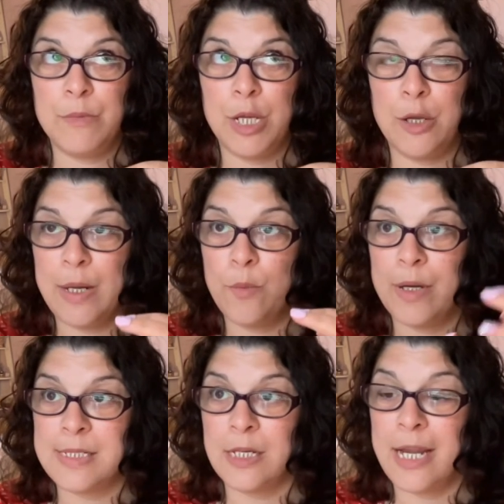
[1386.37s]
knowing
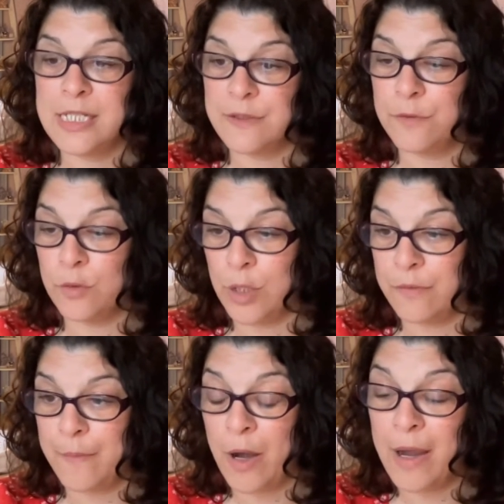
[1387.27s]
what it's like to fall
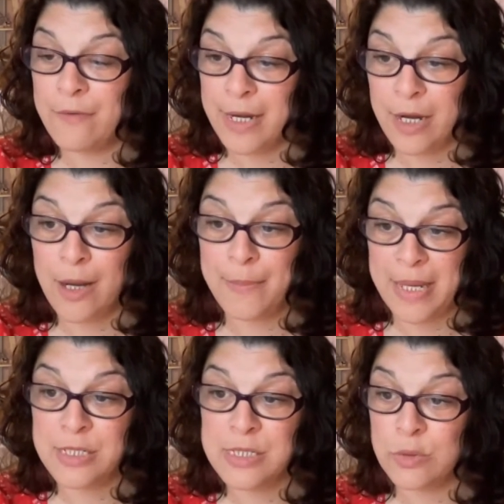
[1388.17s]
off a very high
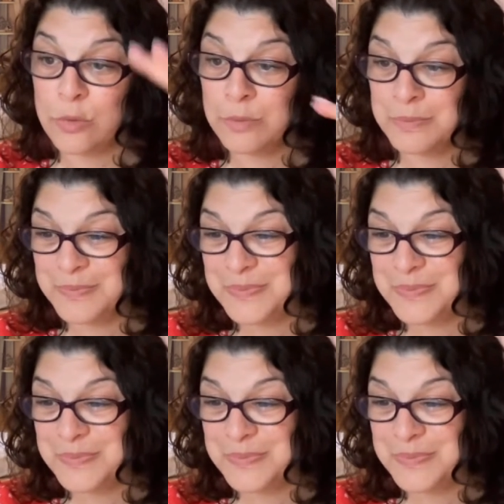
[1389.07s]
pedestal